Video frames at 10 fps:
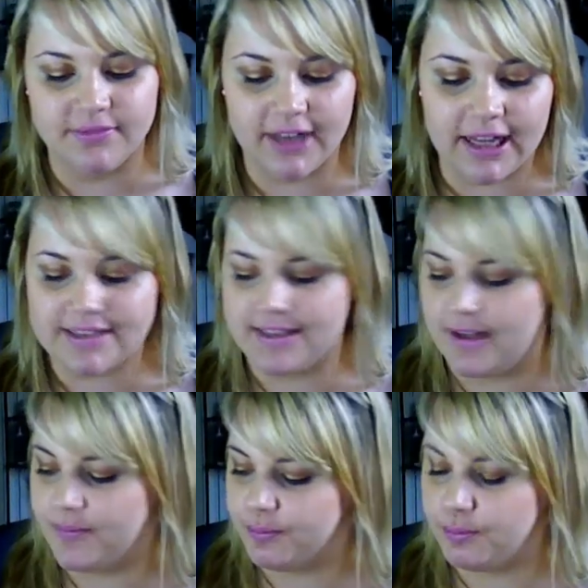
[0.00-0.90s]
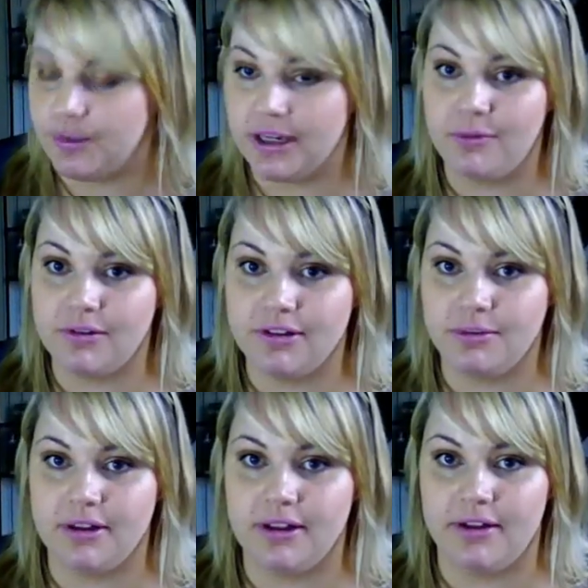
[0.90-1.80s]
Let's see, but I really
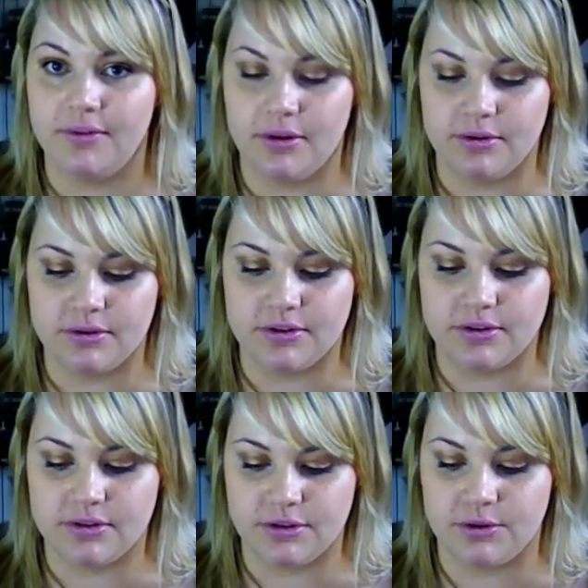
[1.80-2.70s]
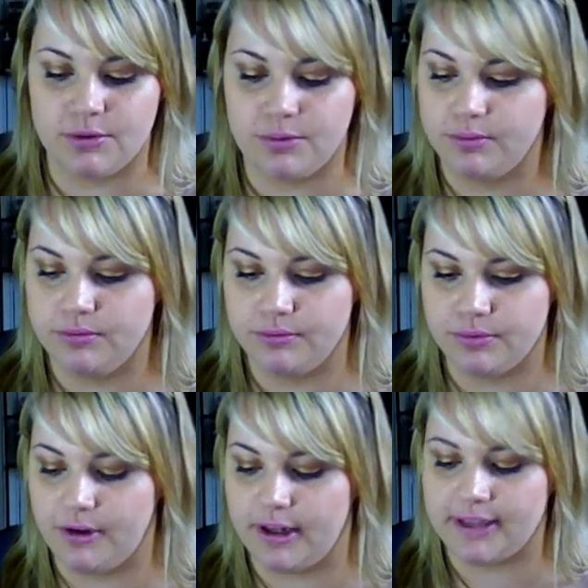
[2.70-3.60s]
love those 2
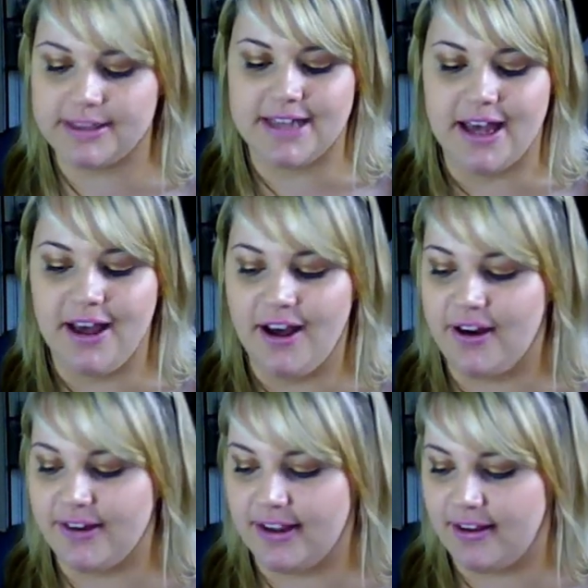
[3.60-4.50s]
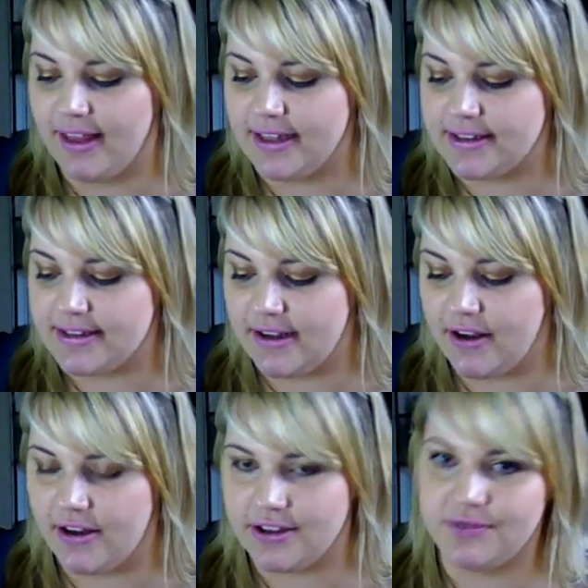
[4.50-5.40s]
products. Okay, the next thing,
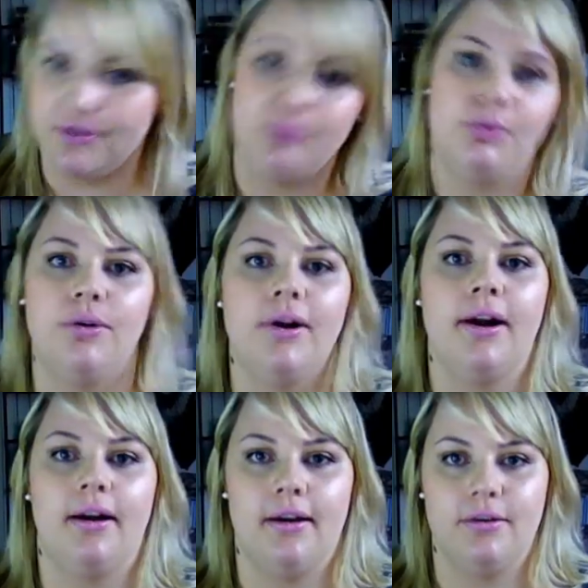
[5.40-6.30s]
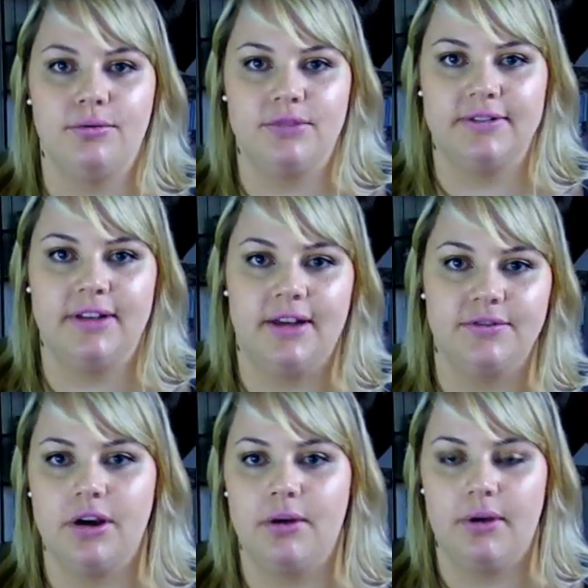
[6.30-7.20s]
also from New York, I definitely have
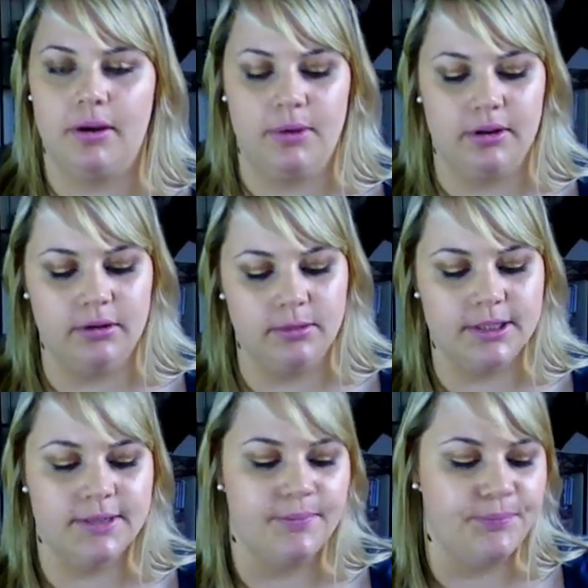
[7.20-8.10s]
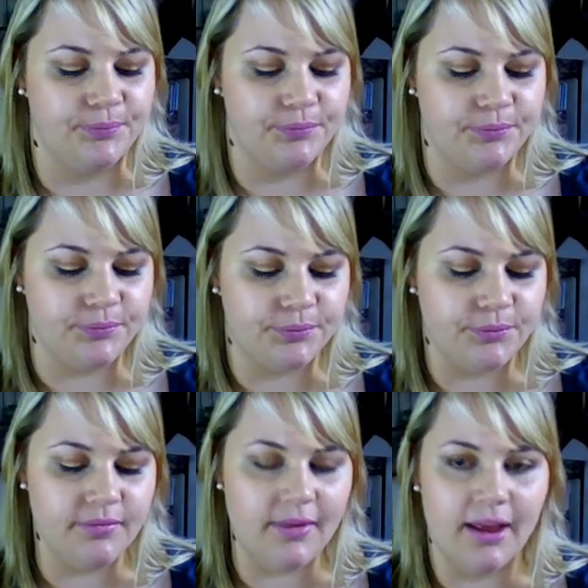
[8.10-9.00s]
to hurry up a little bit,
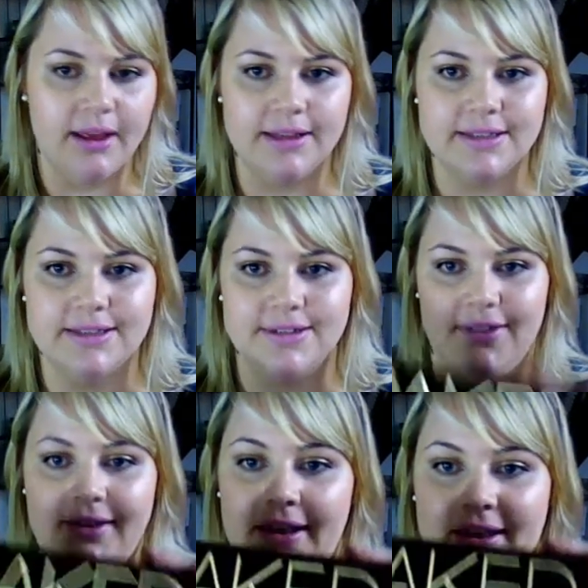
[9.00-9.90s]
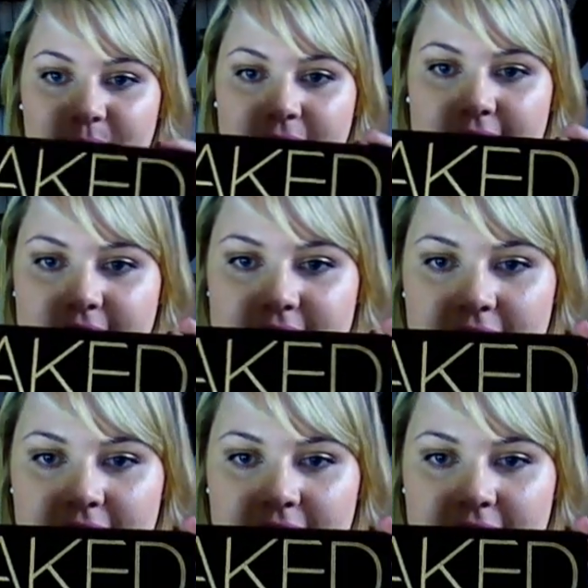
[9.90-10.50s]
is the Naked palette.